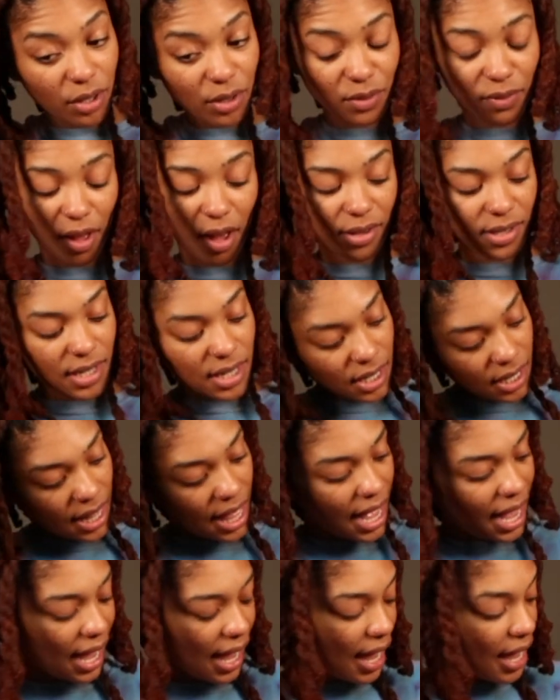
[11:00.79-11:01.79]
those flaws look
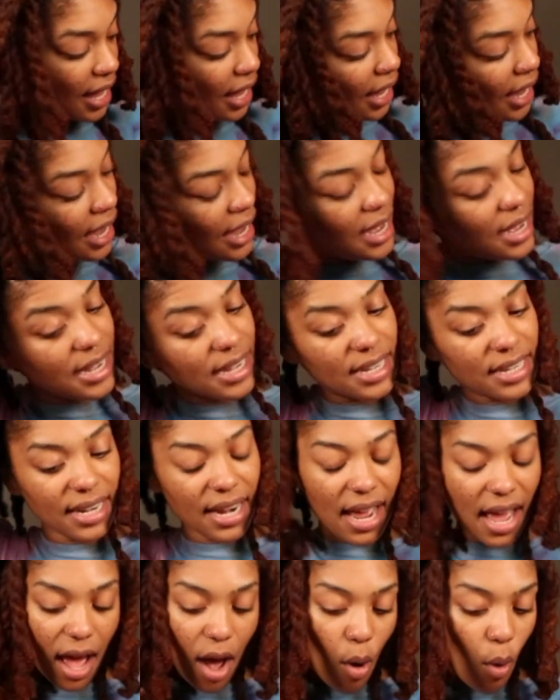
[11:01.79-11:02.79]
like and
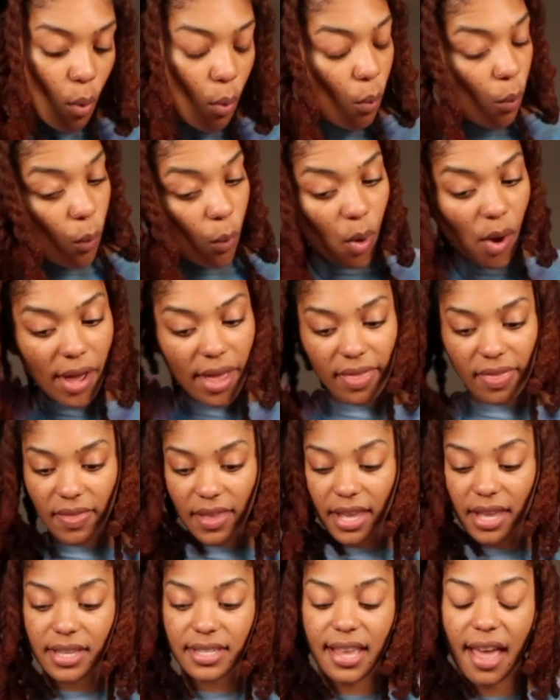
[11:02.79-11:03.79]
what
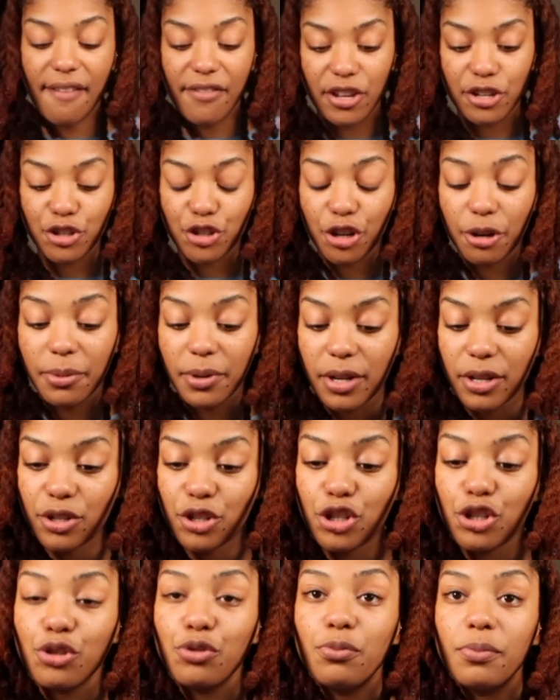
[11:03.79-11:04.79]
things have contributed
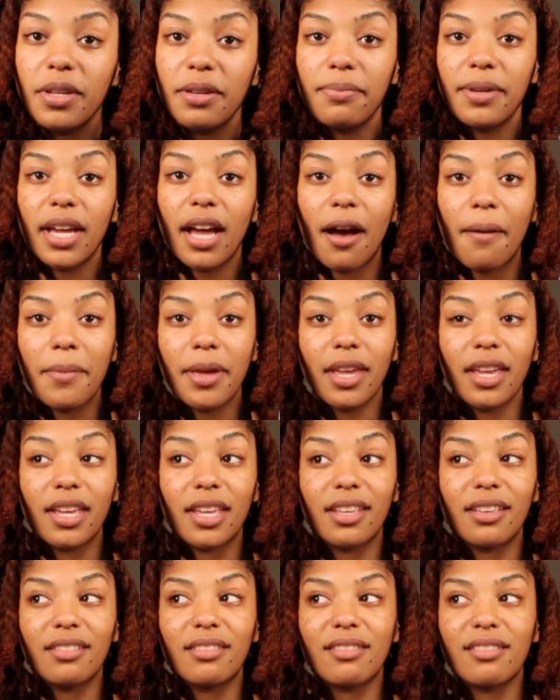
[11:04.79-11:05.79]
to me
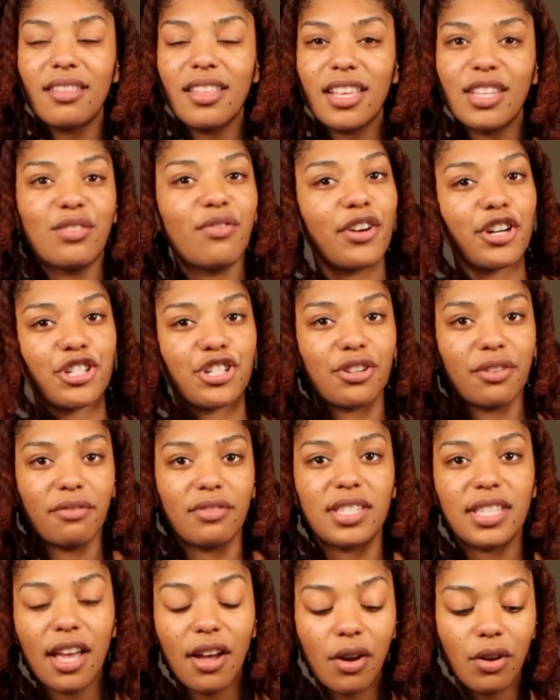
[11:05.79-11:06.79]
becoming this version of
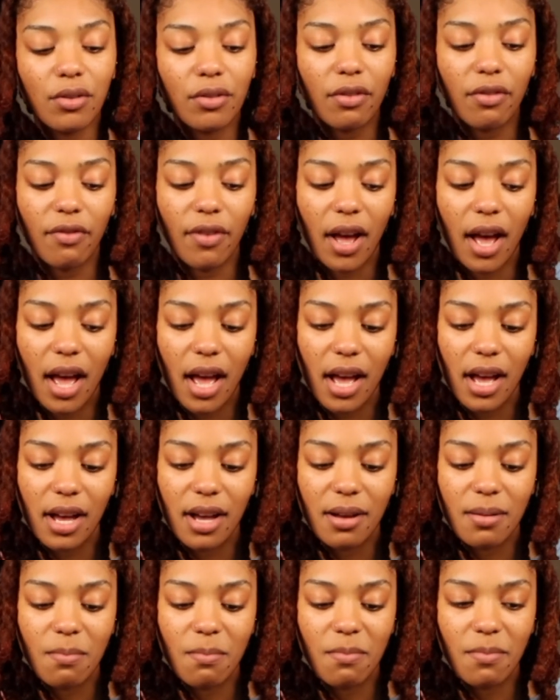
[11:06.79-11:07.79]
self,
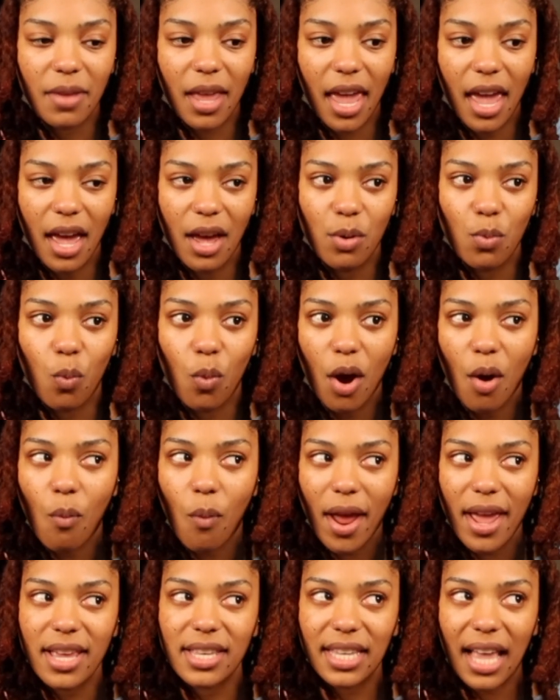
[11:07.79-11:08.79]
and what
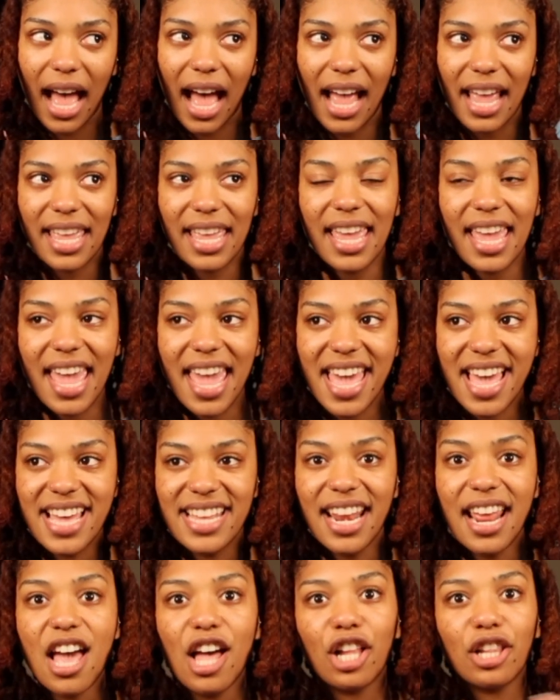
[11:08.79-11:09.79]
ways I
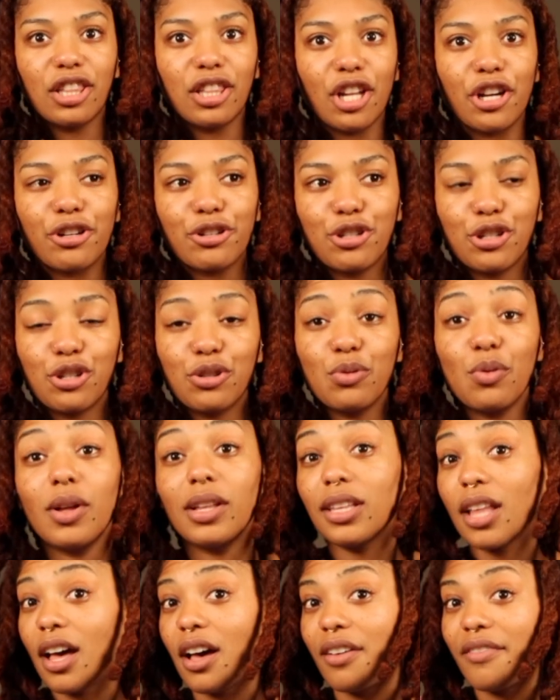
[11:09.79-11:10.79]
can learn to
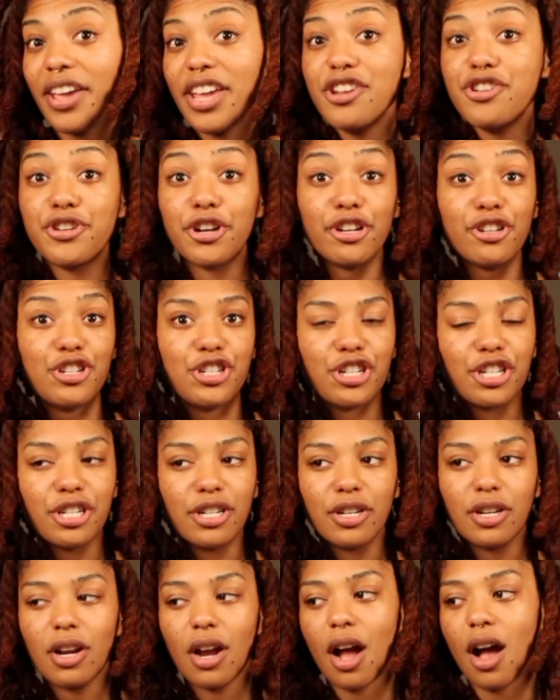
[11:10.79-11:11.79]
love and
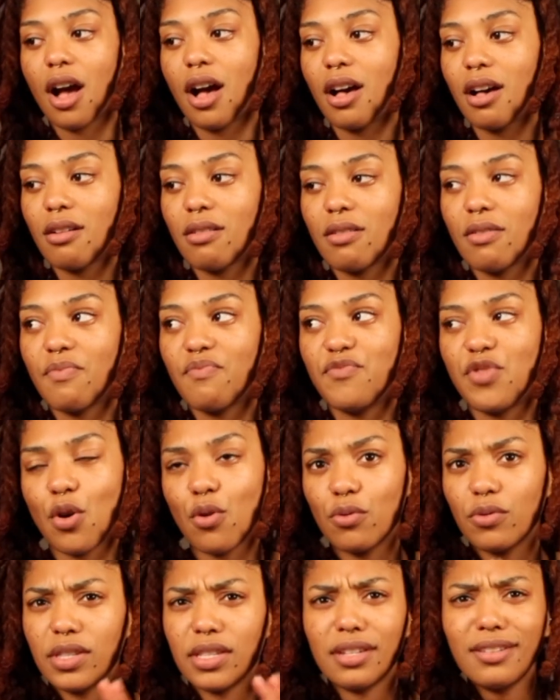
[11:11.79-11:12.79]
nurture
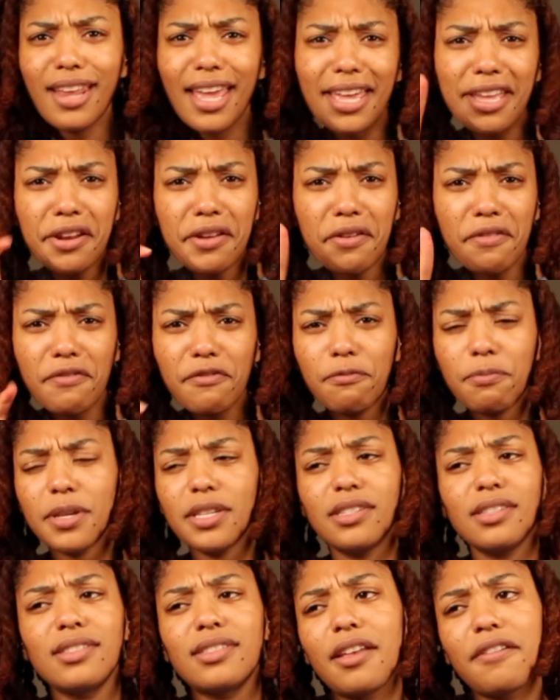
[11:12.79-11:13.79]
those negative
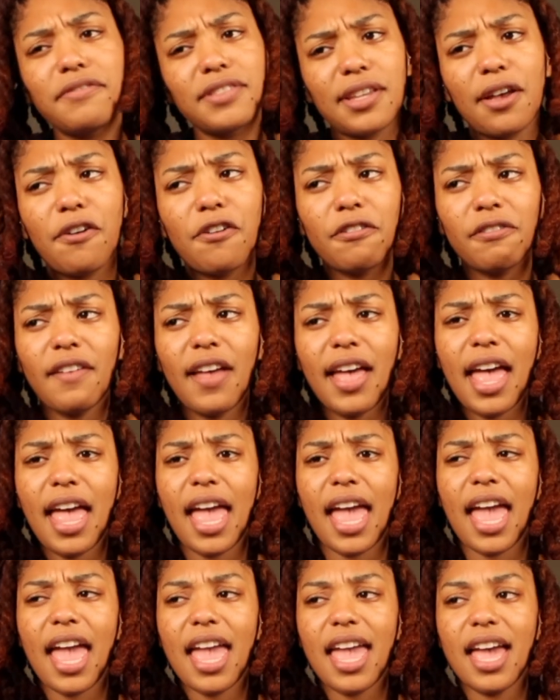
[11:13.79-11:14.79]
pieces of self
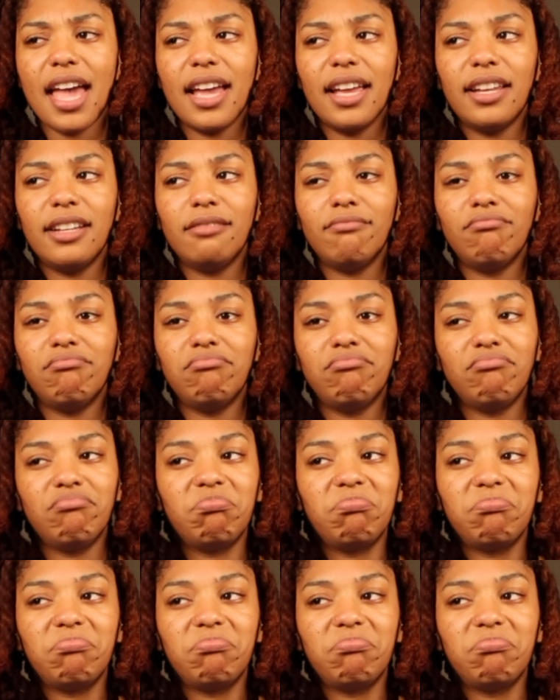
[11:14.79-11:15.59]
and